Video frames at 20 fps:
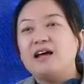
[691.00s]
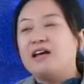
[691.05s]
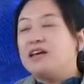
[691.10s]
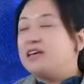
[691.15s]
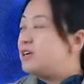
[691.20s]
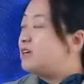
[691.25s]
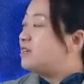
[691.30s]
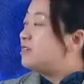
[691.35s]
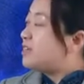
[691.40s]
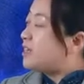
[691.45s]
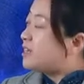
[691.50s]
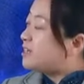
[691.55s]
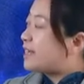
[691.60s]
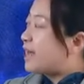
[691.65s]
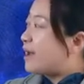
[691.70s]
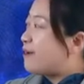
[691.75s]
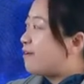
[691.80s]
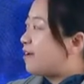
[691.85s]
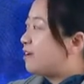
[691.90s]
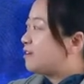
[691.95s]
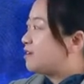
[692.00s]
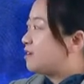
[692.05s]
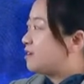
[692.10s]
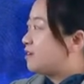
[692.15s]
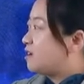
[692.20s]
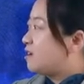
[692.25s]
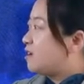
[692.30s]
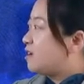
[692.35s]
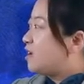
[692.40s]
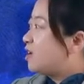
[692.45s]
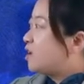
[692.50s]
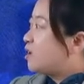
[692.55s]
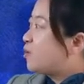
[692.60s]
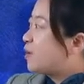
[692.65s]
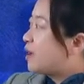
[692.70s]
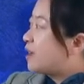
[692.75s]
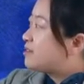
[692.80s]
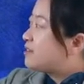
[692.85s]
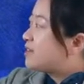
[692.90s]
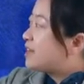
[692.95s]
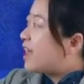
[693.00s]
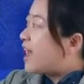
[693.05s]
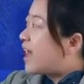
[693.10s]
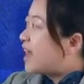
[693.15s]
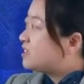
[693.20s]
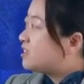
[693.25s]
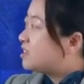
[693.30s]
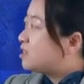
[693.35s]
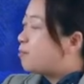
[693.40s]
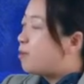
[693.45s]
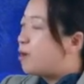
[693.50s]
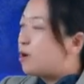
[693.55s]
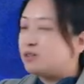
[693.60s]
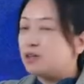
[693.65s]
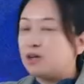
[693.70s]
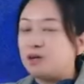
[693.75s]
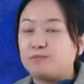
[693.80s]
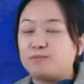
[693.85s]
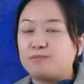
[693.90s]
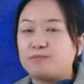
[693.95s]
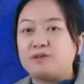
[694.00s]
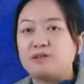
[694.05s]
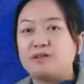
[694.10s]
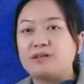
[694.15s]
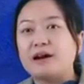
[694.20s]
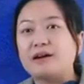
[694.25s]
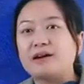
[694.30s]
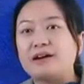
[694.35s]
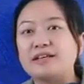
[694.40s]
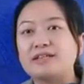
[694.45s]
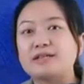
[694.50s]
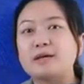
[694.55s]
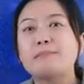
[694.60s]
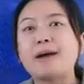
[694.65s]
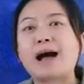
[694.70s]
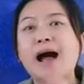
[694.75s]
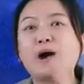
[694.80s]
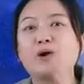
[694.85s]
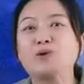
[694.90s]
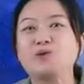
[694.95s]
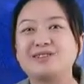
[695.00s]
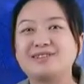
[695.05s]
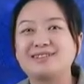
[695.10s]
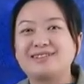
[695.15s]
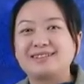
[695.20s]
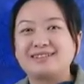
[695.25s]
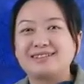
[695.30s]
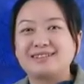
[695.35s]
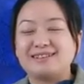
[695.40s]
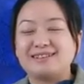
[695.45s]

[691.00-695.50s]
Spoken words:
In this character, you can see at the bottom there is a mouse.